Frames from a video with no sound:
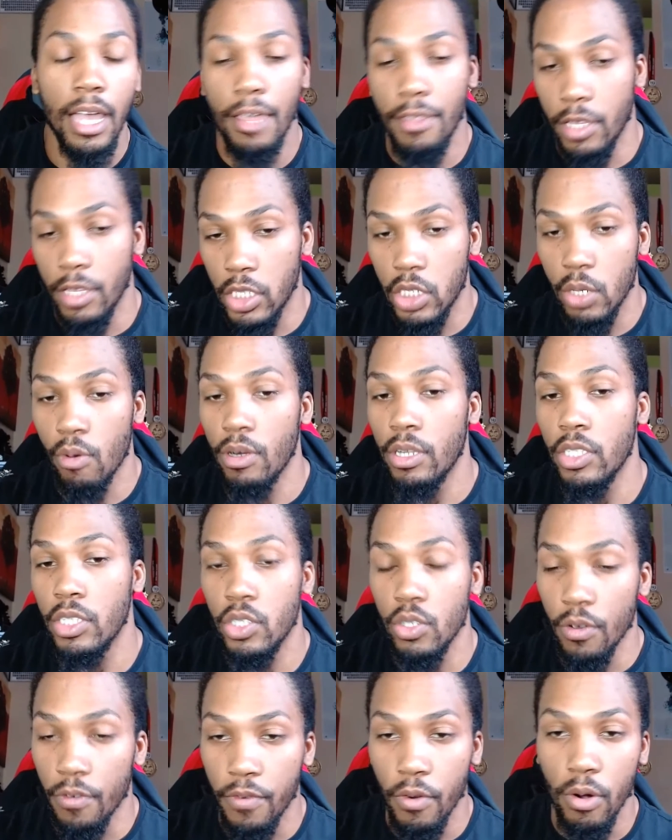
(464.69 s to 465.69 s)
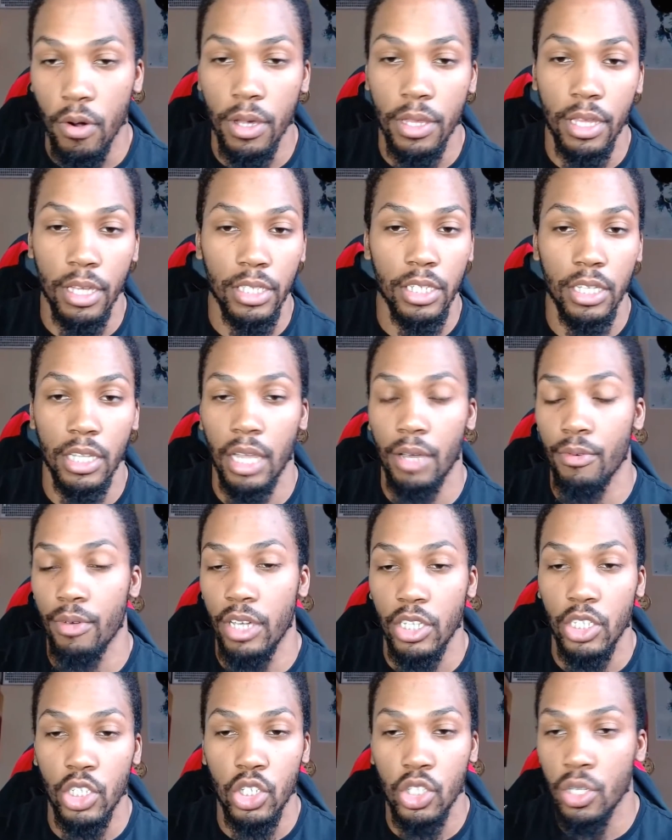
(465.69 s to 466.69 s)
And then so on and so forth until I
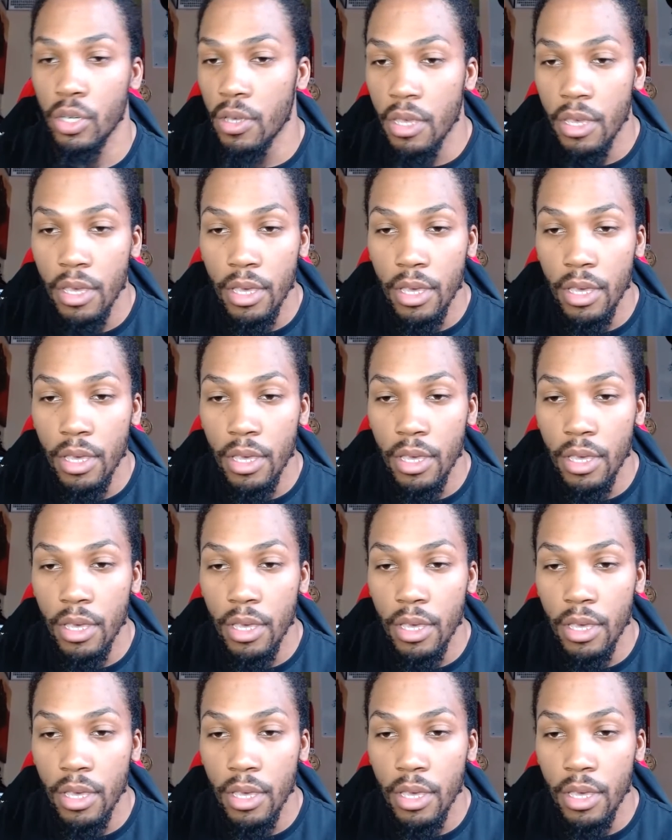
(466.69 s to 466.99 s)
reach,